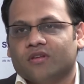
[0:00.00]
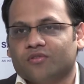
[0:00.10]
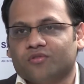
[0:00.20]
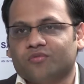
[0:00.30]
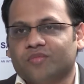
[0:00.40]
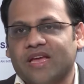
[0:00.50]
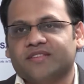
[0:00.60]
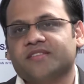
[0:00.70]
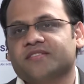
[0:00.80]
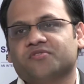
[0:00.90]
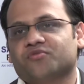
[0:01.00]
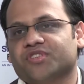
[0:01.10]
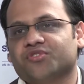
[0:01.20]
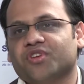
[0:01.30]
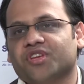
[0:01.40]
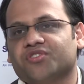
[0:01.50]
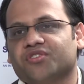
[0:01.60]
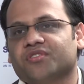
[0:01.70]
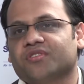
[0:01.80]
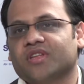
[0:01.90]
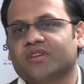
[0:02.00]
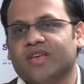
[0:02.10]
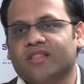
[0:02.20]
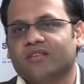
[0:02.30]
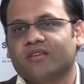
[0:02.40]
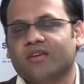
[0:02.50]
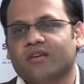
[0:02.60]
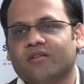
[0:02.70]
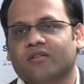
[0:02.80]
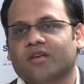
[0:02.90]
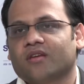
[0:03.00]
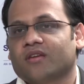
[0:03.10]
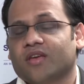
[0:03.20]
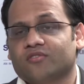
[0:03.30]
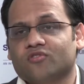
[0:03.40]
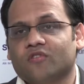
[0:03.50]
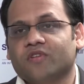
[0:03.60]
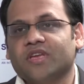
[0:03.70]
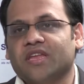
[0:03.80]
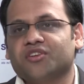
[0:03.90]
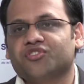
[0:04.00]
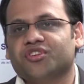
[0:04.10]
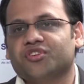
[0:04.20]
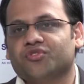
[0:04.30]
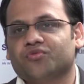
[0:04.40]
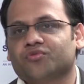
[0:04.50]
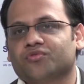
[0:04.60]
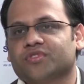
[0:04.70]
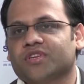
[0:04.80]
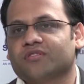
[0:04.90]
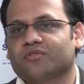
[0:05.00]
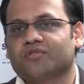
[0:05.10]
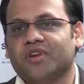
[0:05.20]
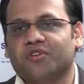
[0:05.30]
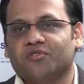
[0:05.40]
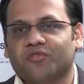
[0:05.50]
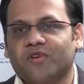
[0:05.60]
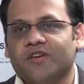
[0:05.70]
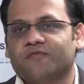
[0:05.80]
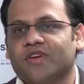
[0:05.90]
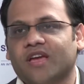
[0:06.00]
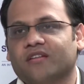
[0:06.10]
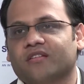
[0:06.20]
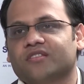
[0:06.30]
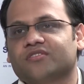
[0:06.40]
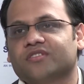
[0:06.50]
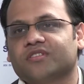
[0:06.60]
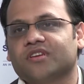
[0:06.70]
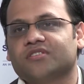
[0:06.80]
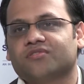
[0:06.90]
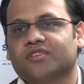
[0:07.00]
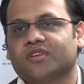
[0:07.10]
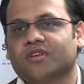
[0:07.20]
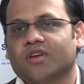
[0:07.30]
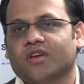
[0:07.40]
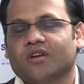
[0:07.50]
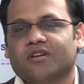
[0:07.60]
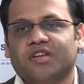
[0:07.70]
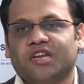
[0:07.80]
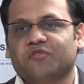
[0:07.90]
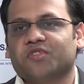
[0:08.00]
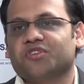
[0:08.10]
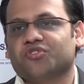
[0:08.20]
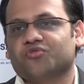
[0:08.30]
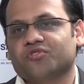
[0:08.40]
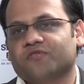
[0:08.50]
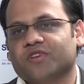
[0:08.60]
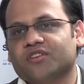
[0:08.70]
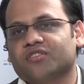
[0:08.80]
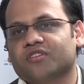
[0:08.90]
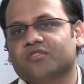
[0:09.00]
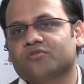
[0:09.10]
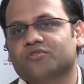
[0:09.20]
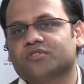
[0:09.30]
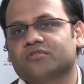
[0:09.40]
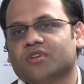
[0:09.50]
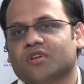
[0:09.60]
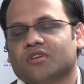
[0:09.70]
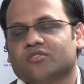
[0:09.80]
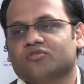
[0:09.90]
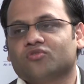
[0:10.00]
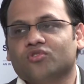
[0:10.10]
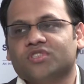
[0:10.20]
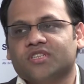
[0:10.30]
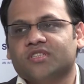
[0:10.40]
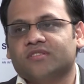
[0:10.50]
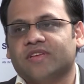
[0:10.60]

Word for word: you know access to education and healthcare and solving energy issues and you know trying to revive the agriculture industry dealing with issues of financial inclusion so those are the